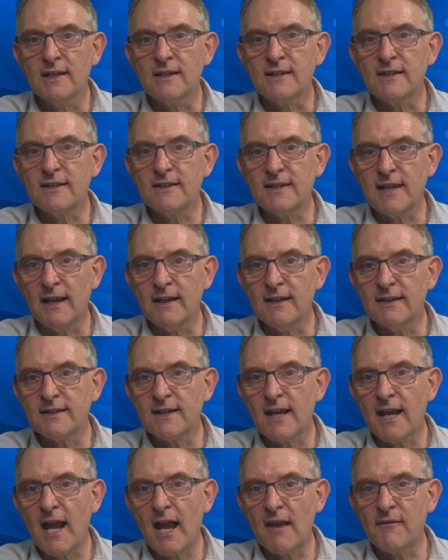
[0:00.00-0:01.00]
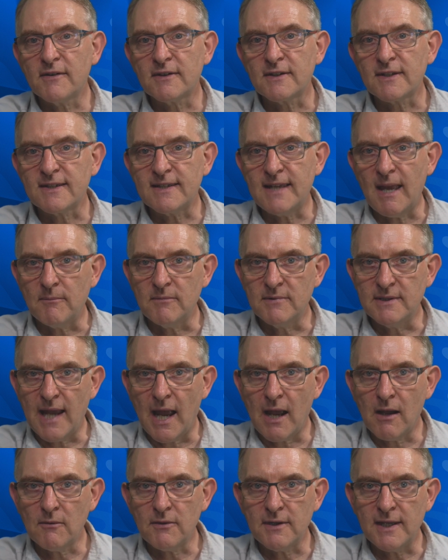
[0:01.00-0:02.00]
Sellers are having to step
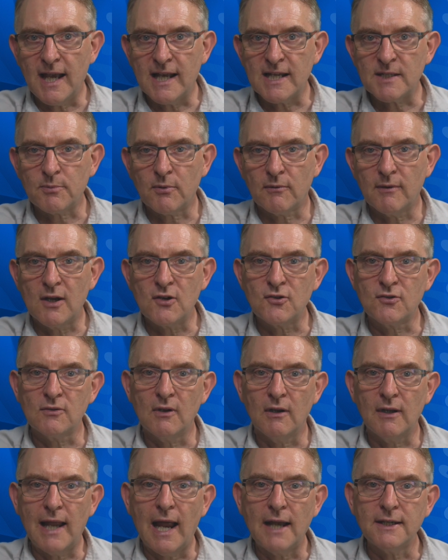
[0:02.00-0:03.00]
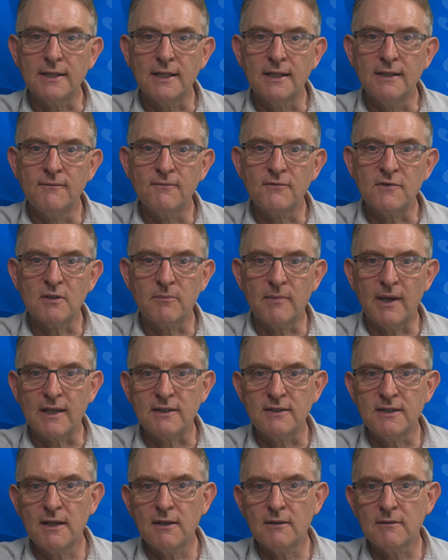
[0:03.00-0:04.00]
down the aspirational ladder to
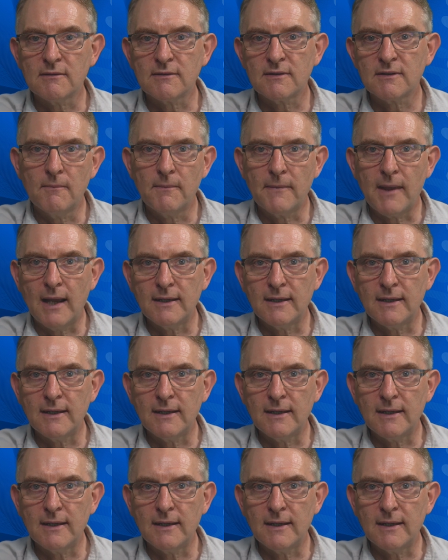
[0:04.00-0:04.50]
make deals,